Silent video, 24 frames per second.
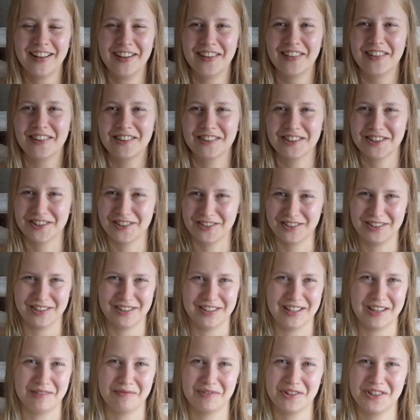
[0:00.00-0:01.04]
or just the
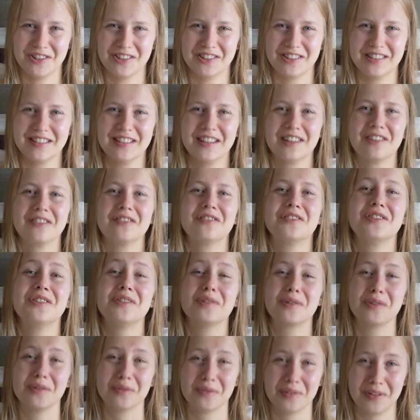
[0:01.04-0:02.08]
temperature itself
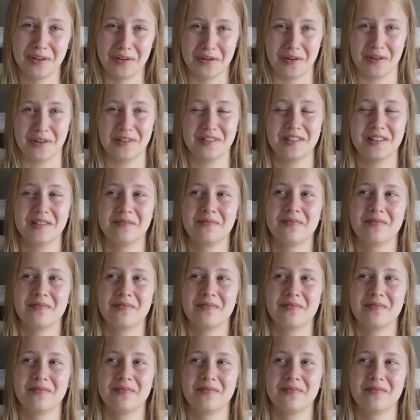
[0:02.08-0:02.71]
to the nurse.